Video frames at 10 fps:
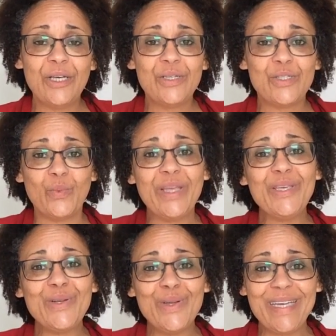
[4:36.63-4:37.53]
So when
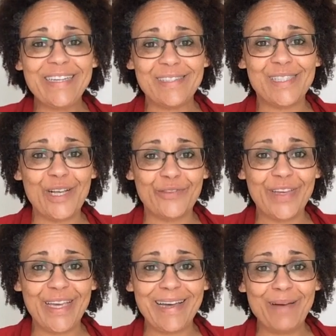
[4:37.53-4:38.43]
you're looking at
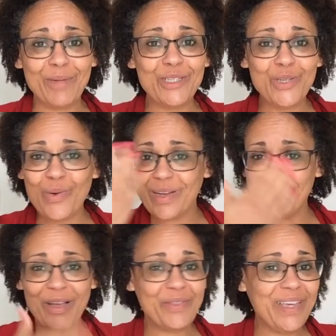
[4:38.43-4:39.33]
self-care, I'm not talking
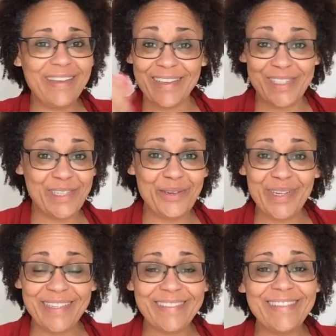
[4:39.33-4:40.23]
about the
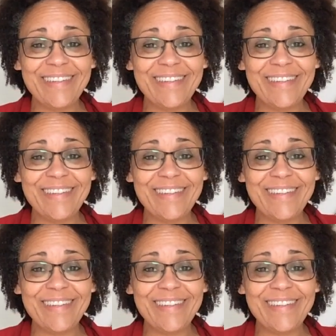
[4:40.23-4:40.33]
exterior.